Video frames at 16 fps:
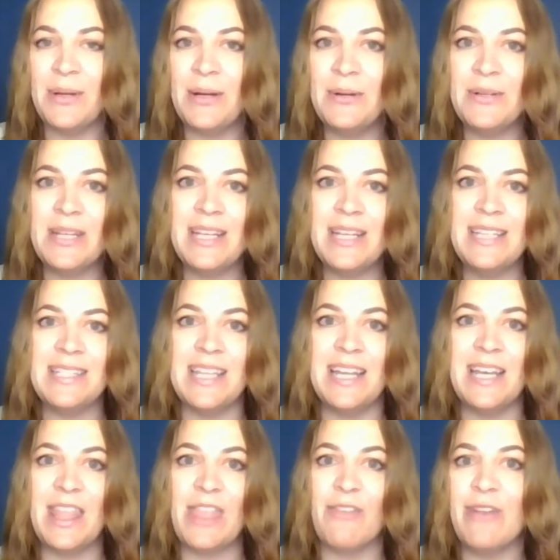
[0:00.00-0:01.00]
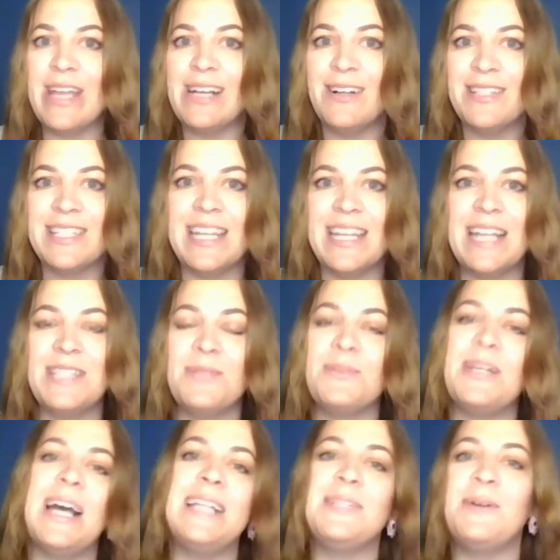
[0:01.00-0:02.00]
holders and three continental
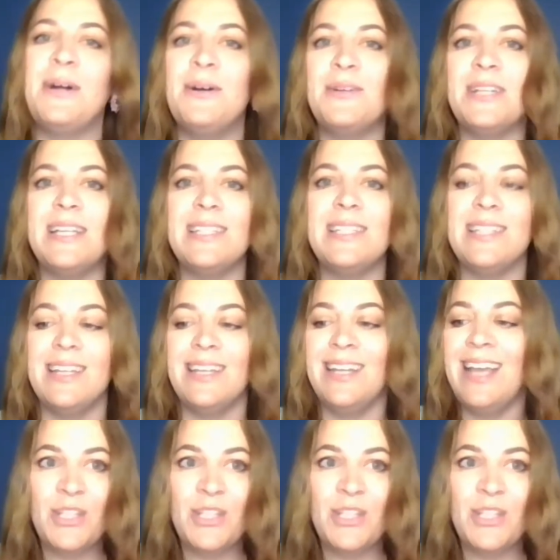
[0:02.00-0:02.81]
title holders and